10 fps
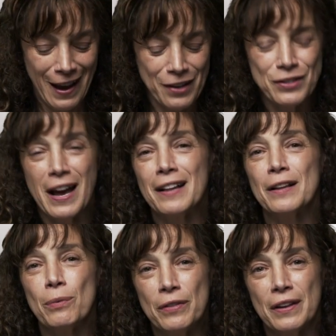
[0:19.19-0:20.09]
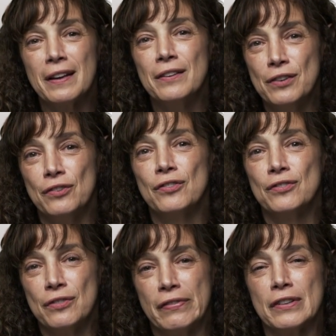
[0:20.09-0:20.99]
exactly what the
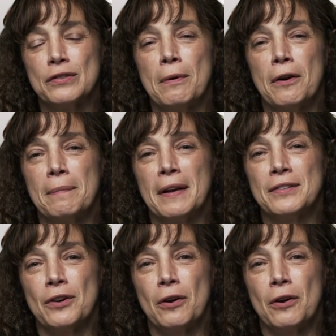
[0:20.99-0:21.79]
conditions of experiments